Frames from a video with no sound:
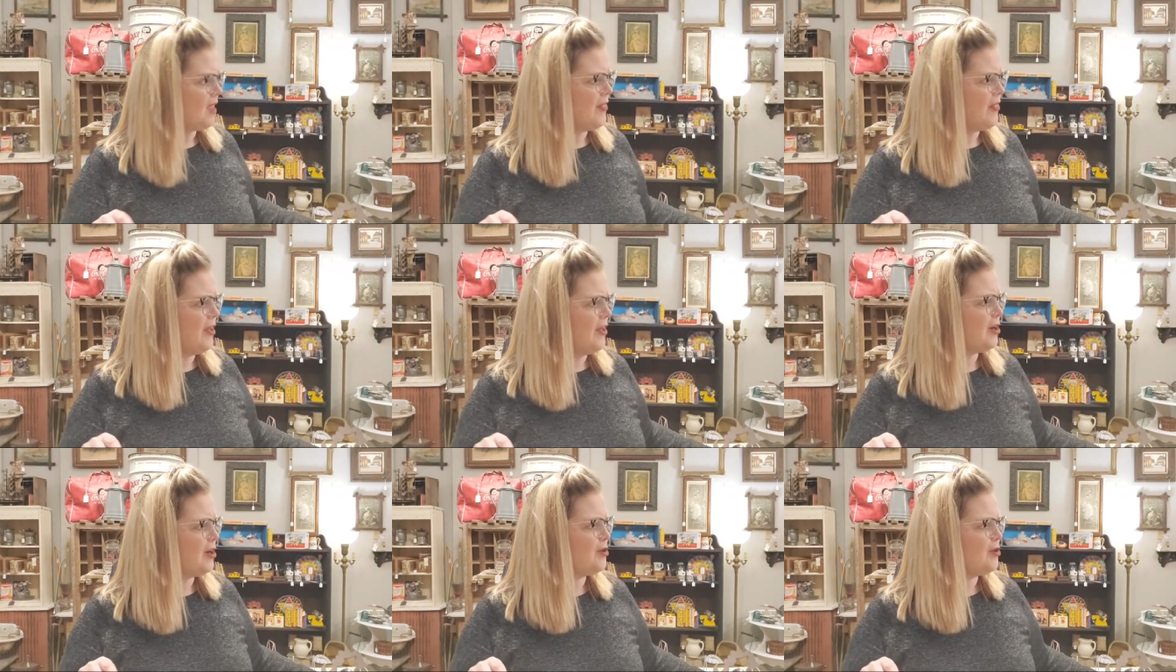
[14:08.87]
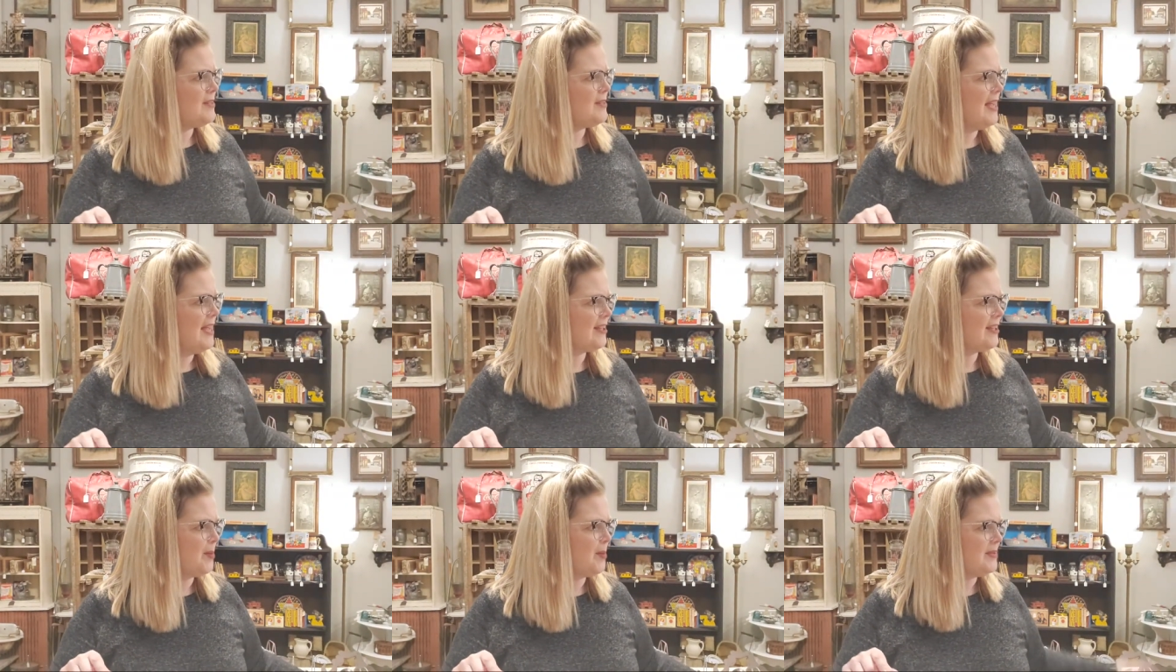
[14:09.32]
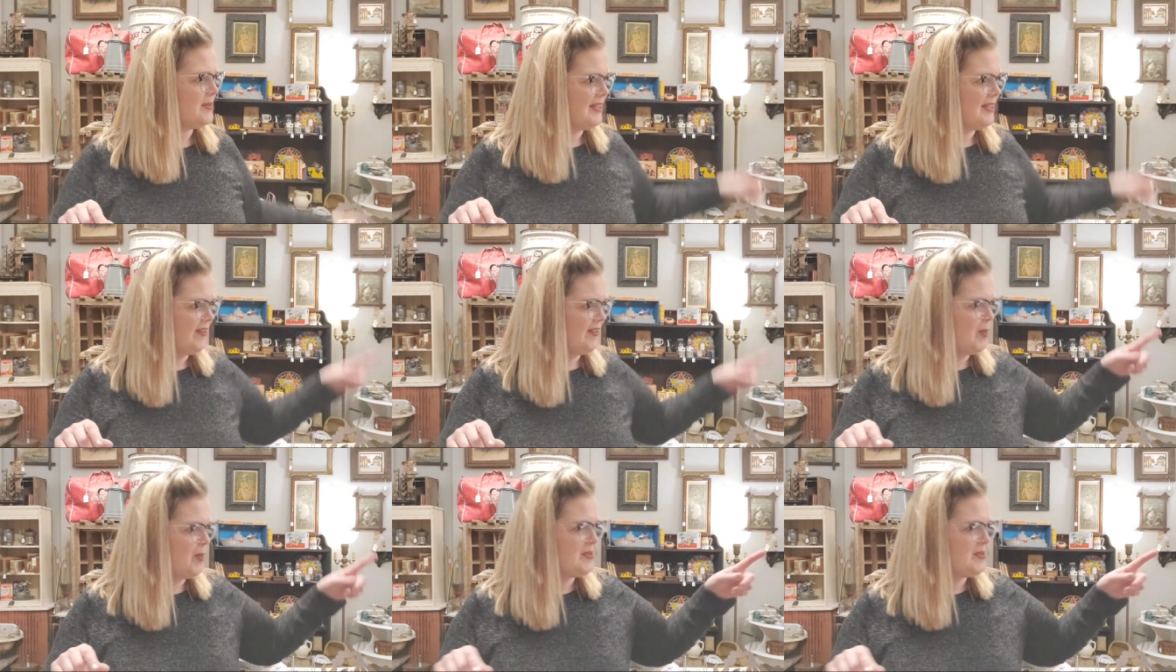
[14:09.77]
Thought I heard Dad coming
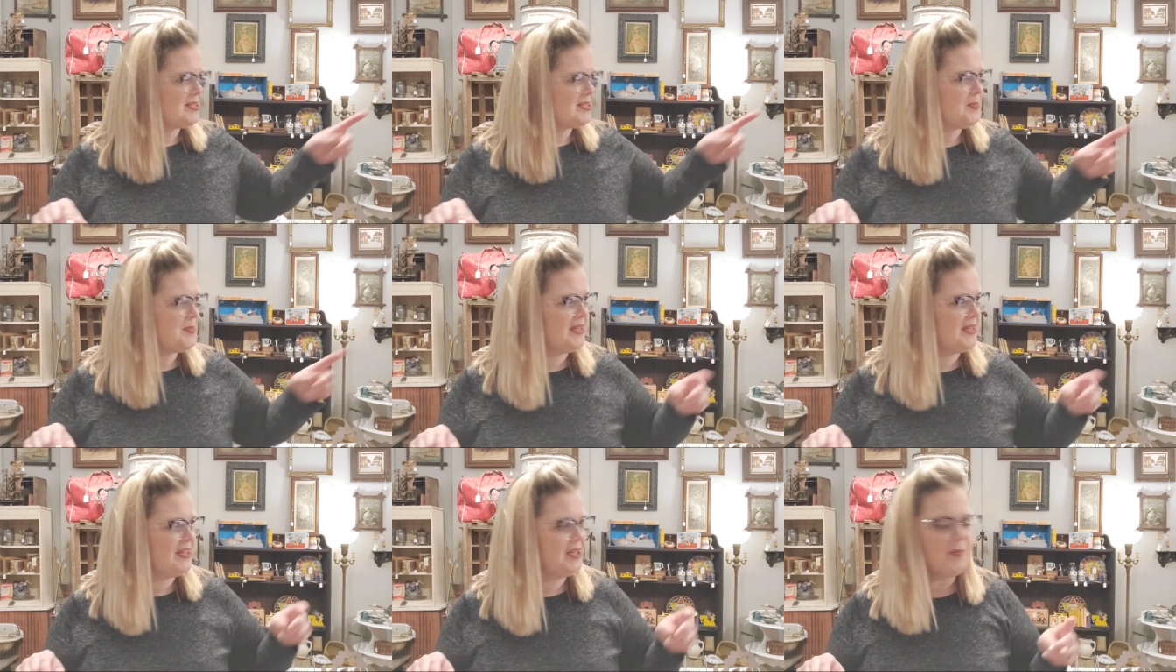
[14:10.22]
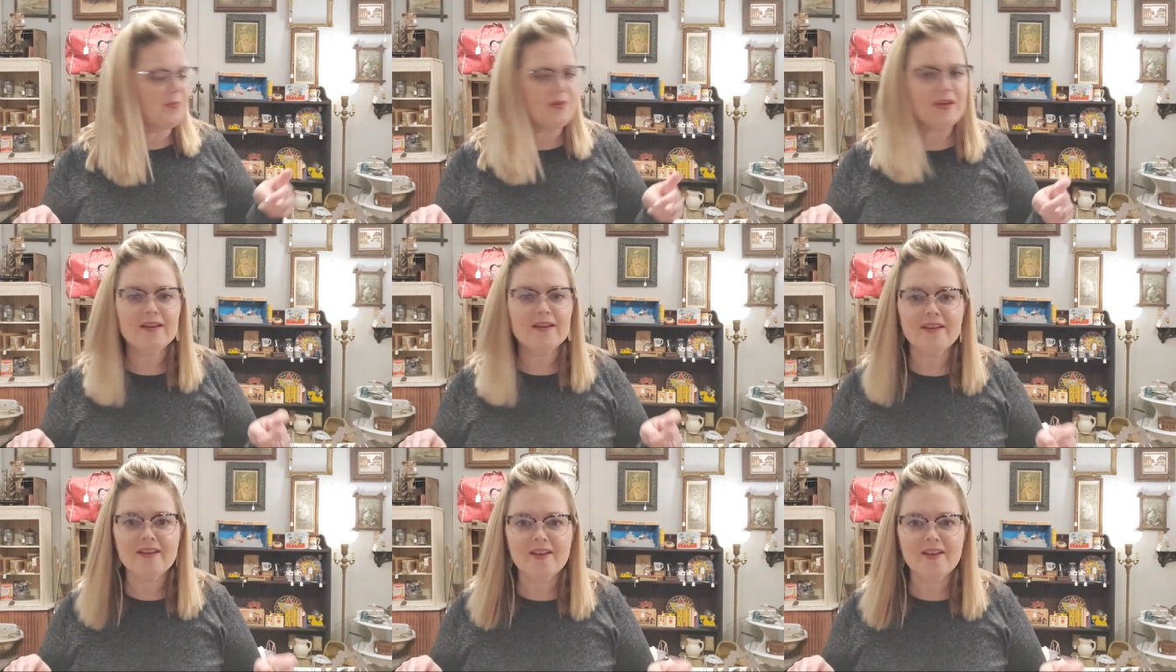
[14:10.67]
down. It must have been Emma